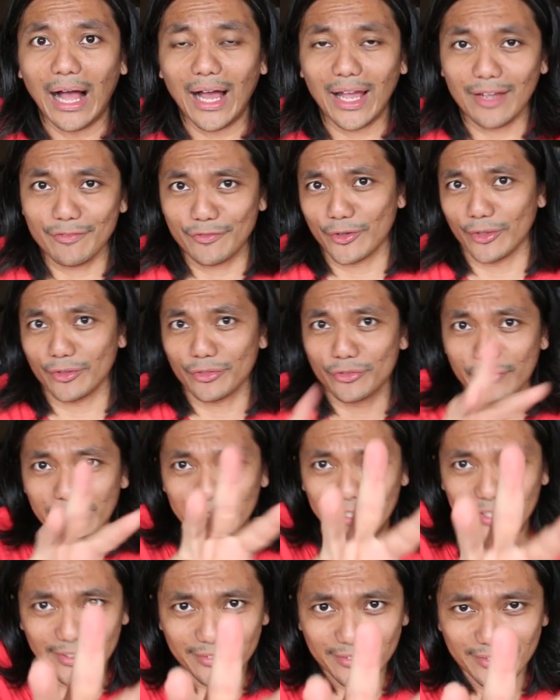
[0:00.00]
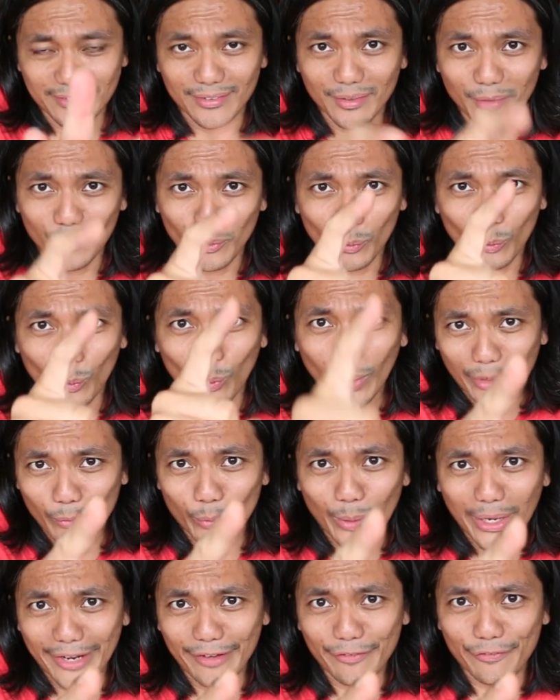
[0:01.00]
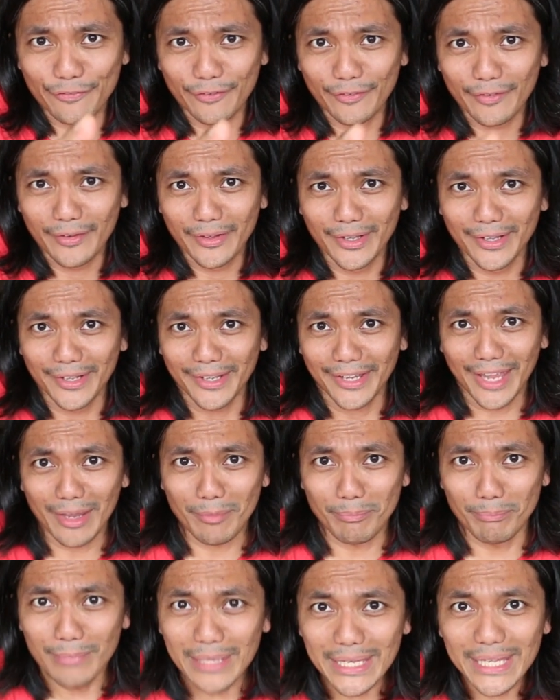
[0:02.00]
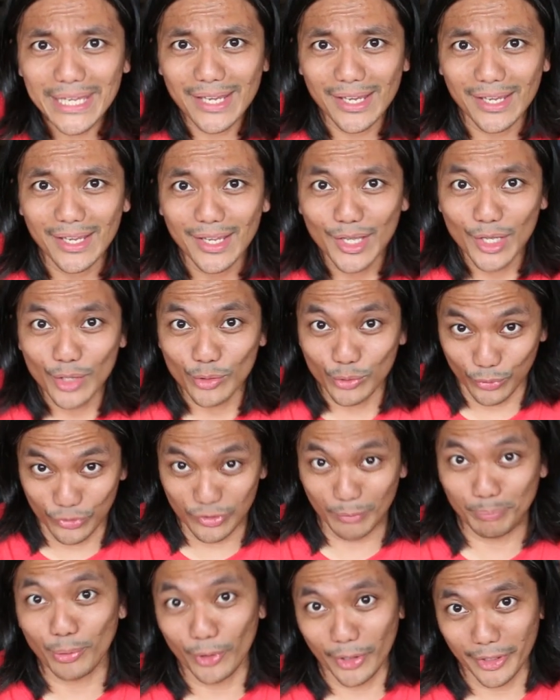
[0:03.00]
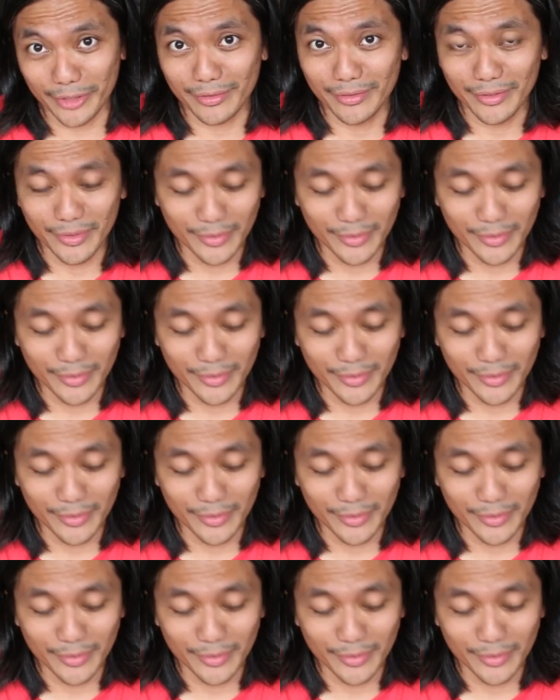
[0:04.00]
I've got 3 kids, 1 wife, and me to support.